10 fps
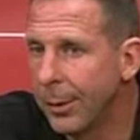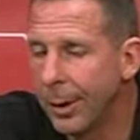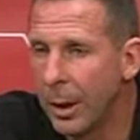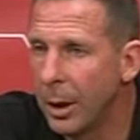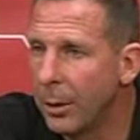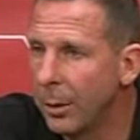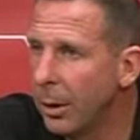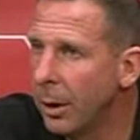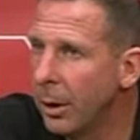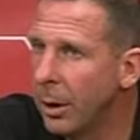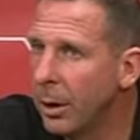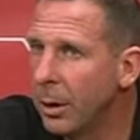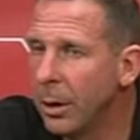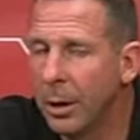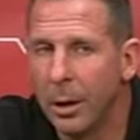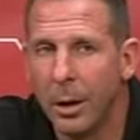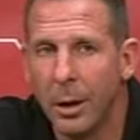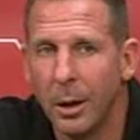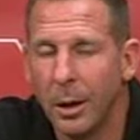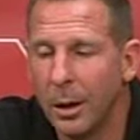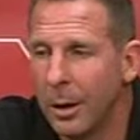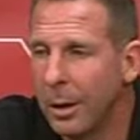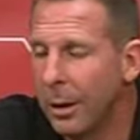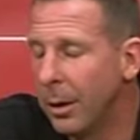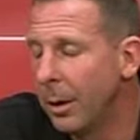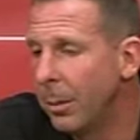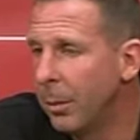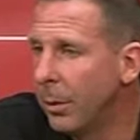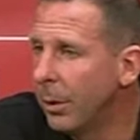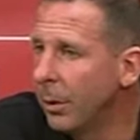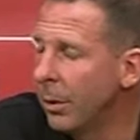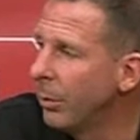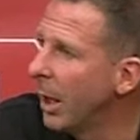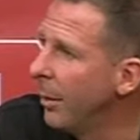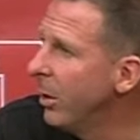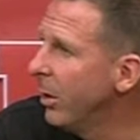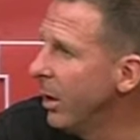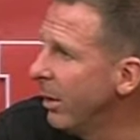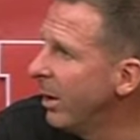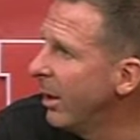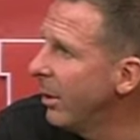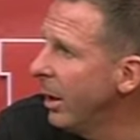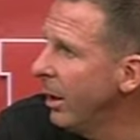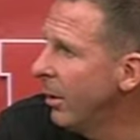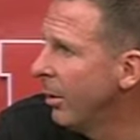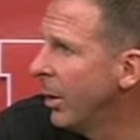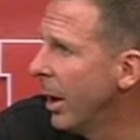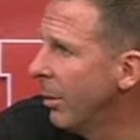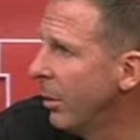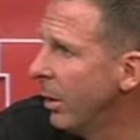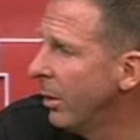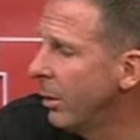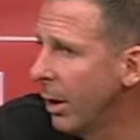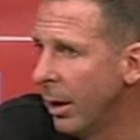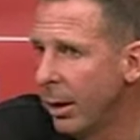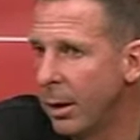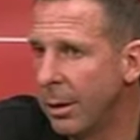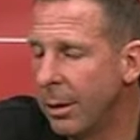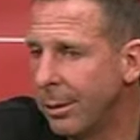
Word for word: right? You know, he, he, sometimes it's necessity, sometimes it's, uh,